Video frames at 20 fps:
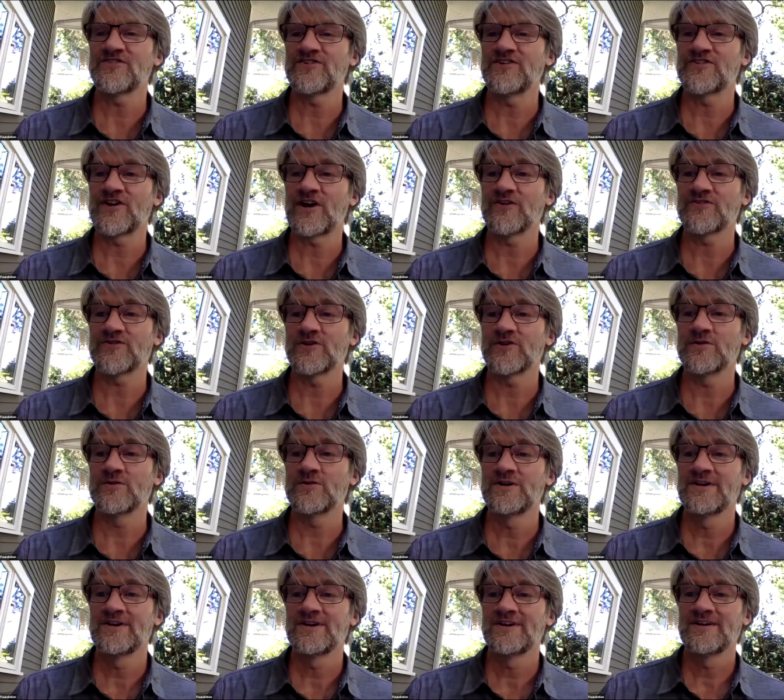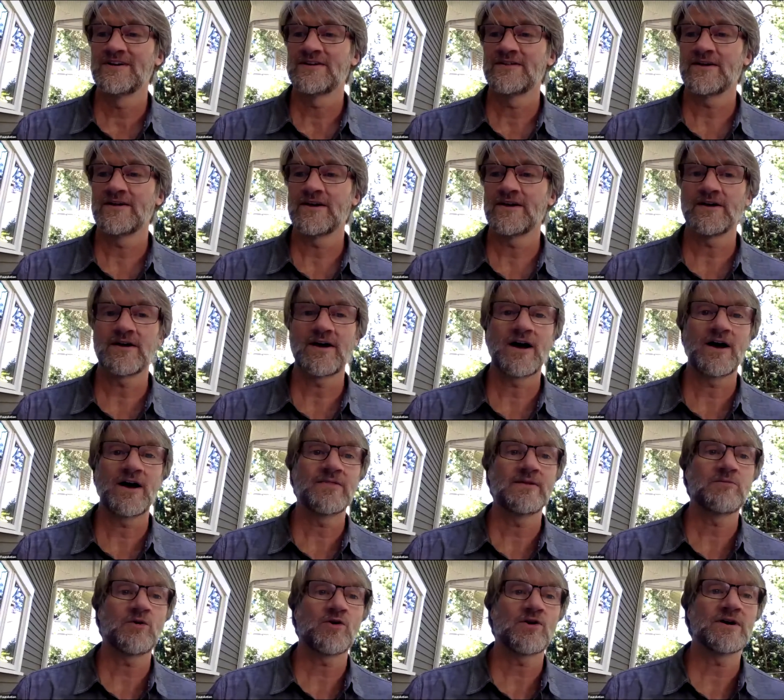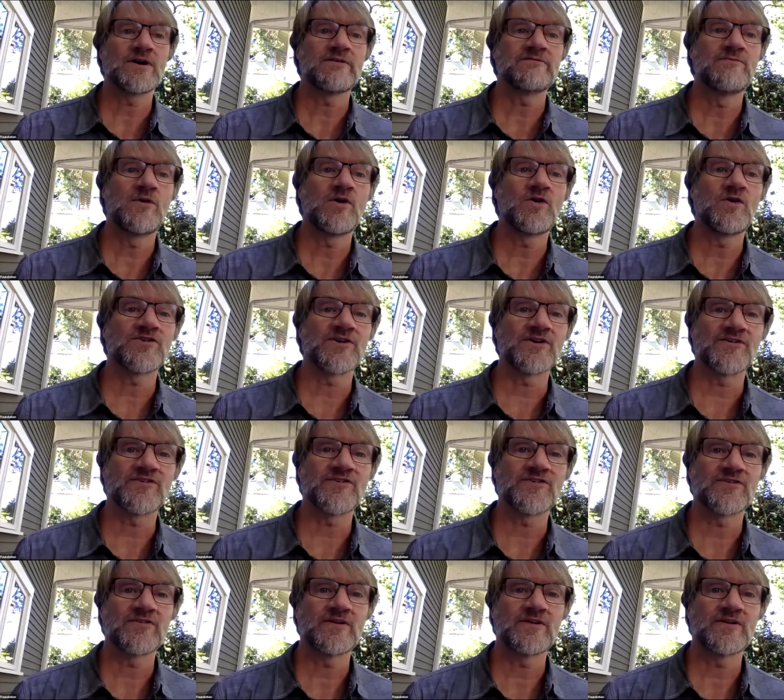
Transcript: She's also on the board of MOSES,